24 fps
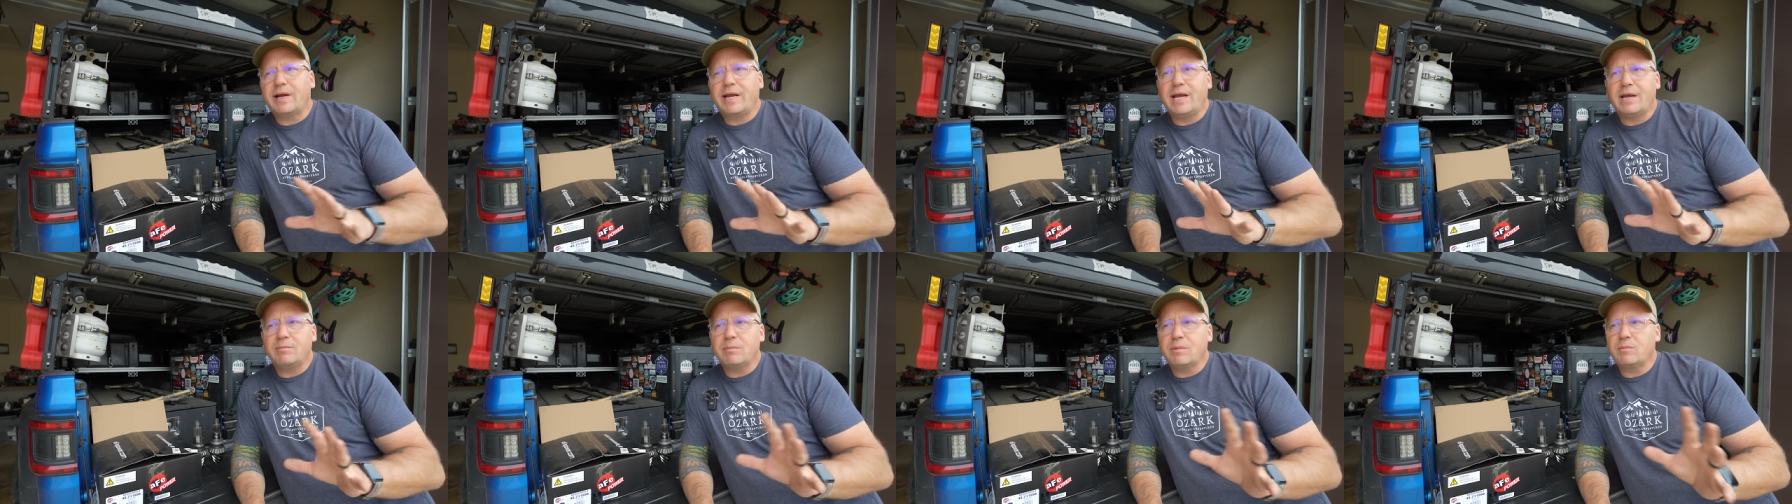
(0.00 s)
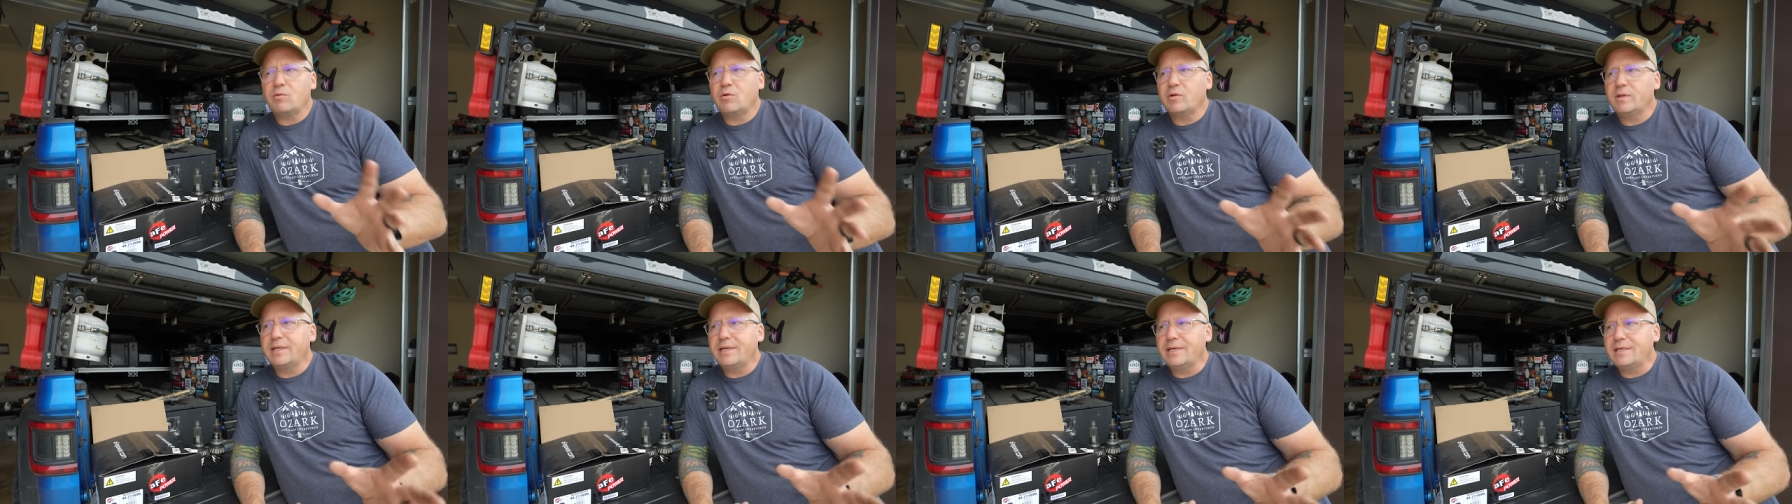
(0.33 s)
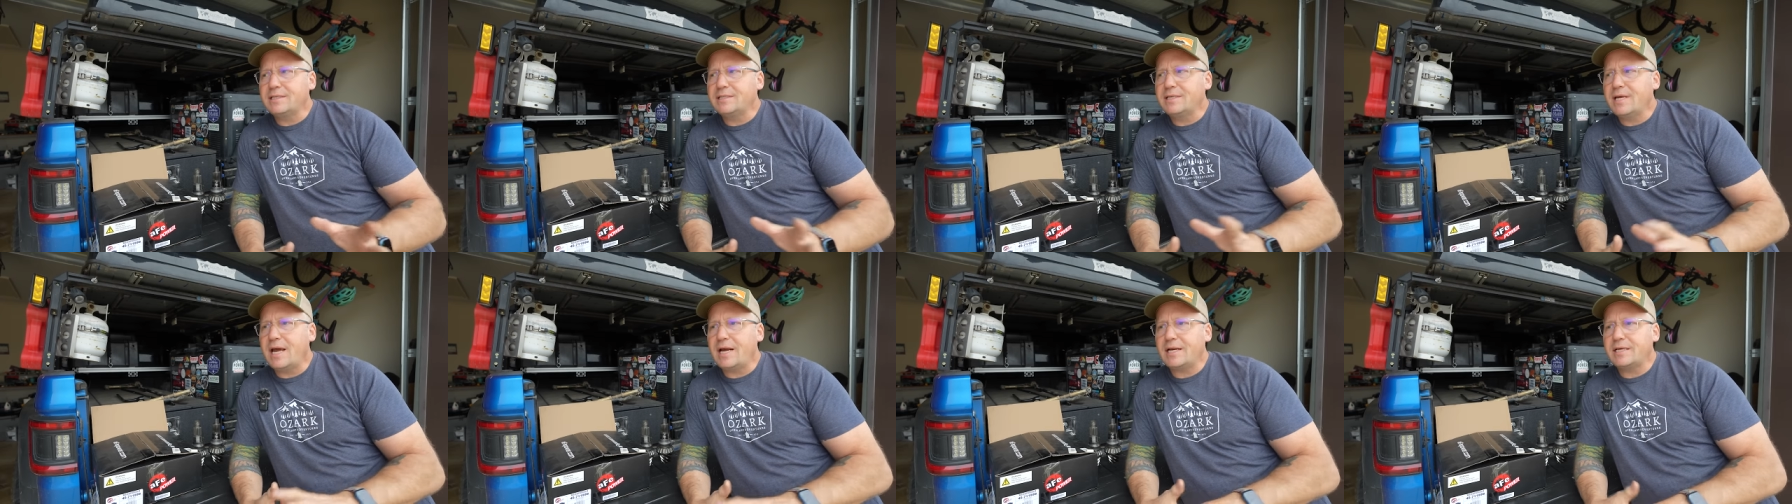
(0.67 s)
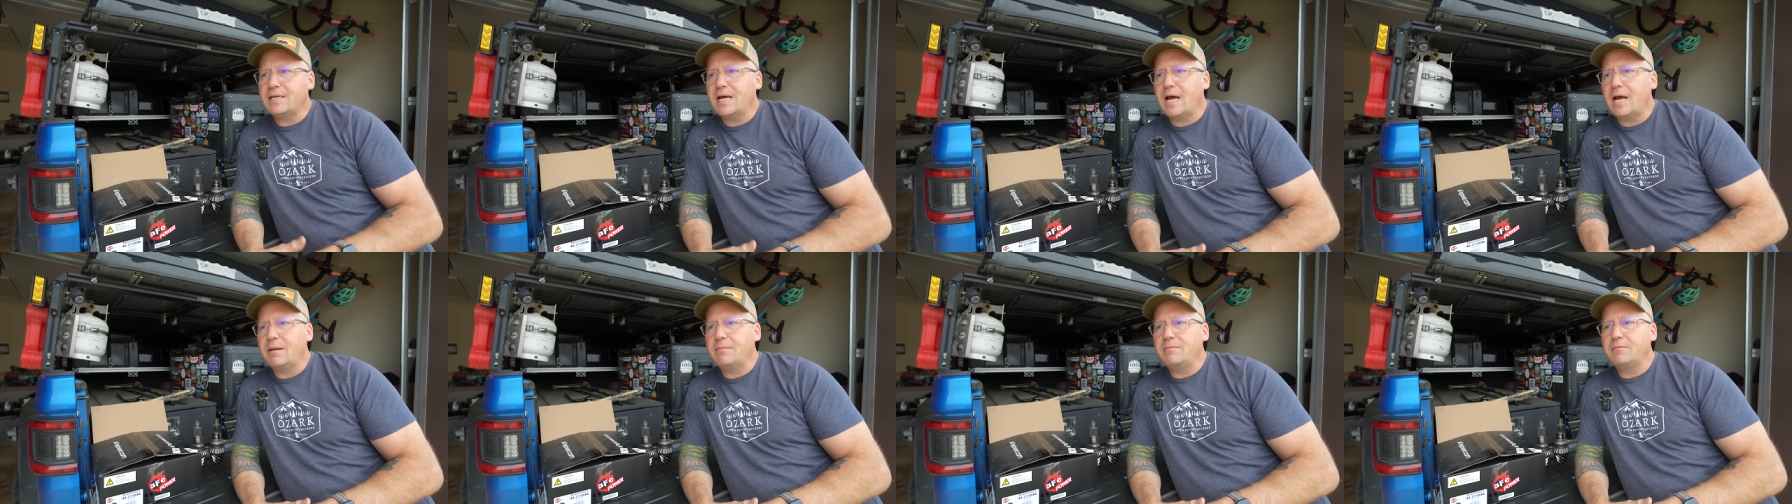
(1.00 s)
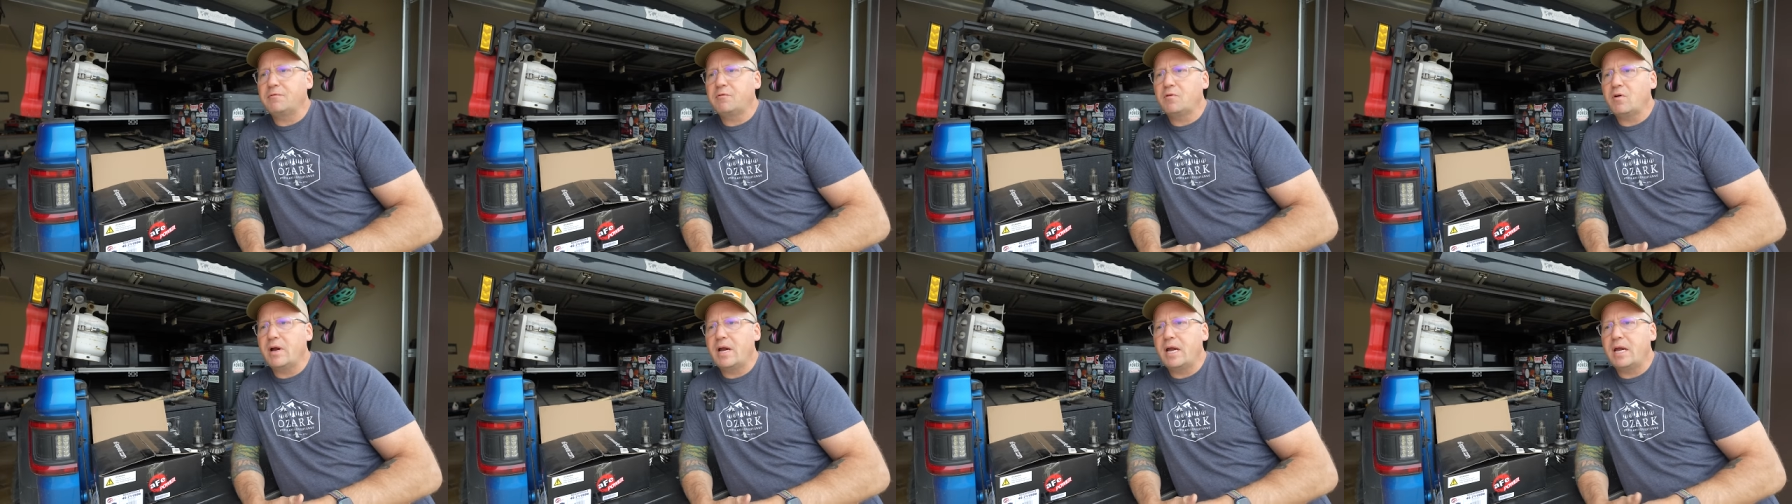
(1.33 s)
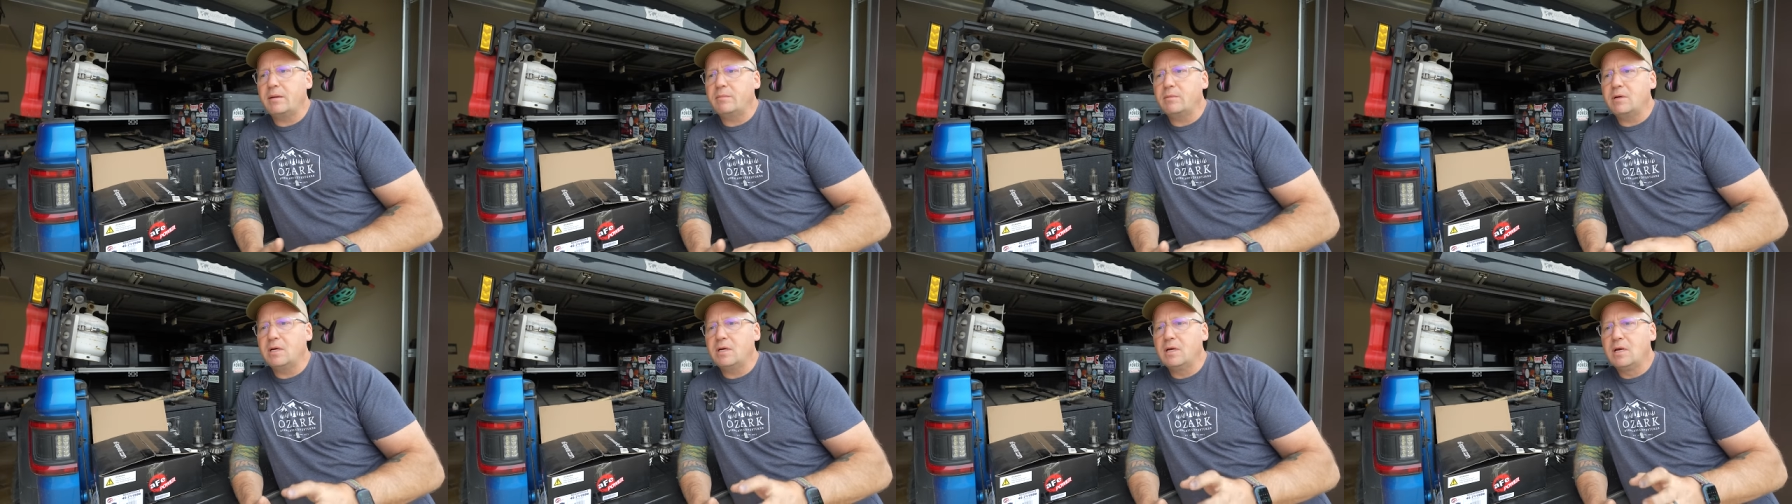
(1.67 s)
I can't remember the exact time
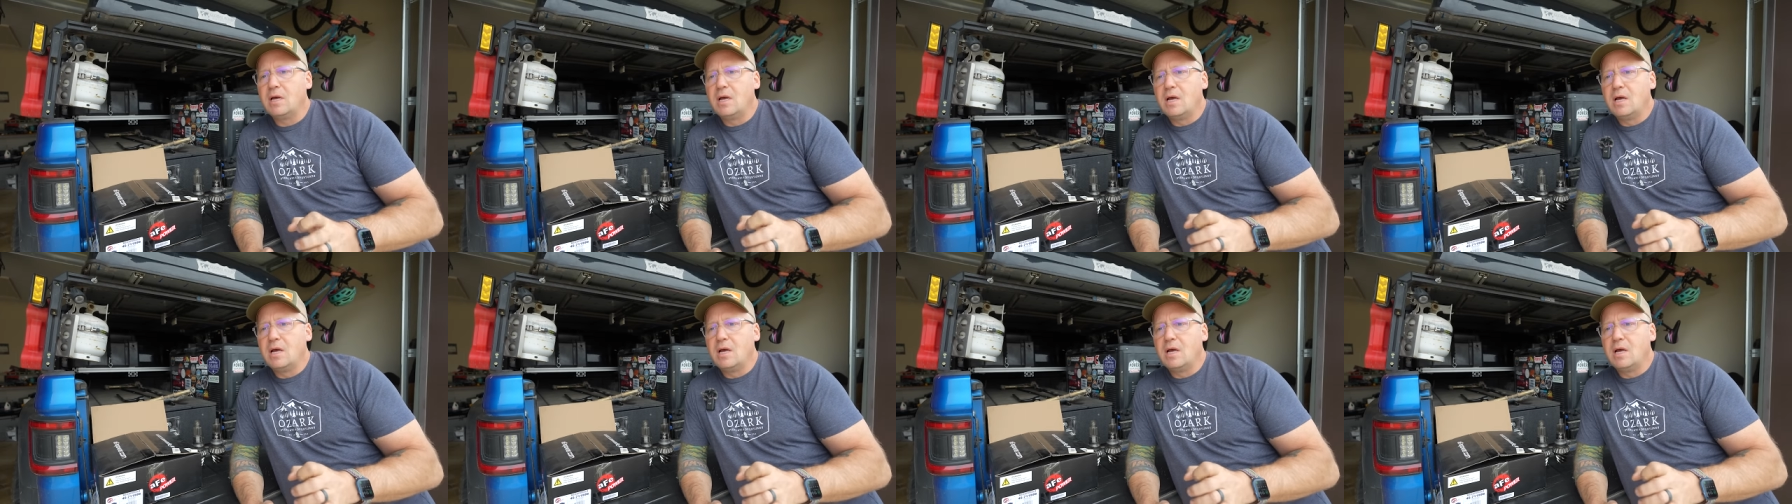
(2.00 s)
frame,